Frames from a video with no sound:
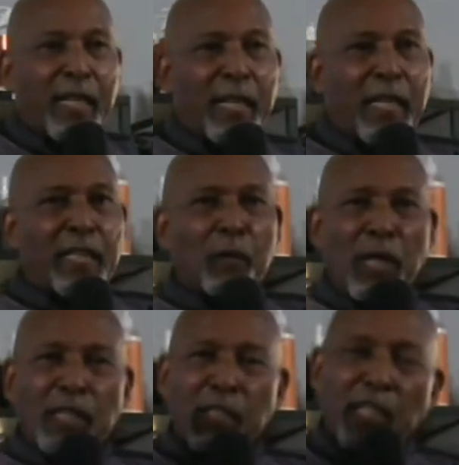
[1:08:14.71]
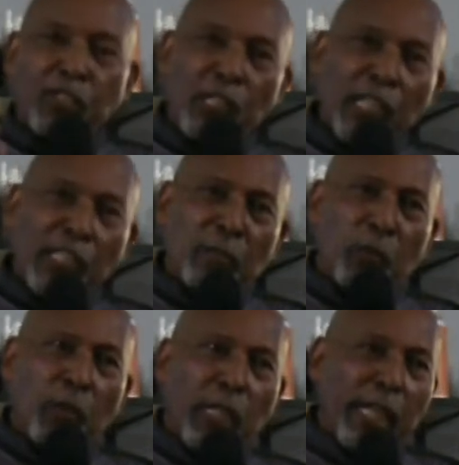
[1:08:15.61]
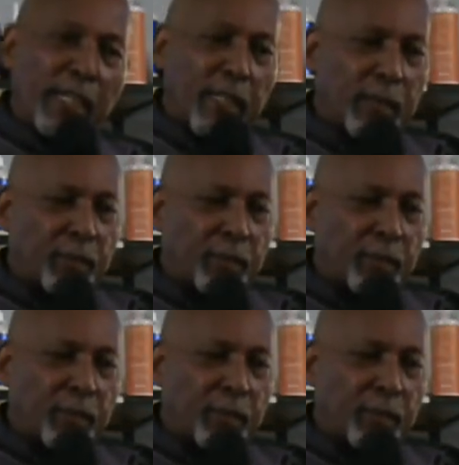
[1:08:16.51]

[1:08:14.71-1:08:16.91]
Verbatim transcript: And then when I started studying more later,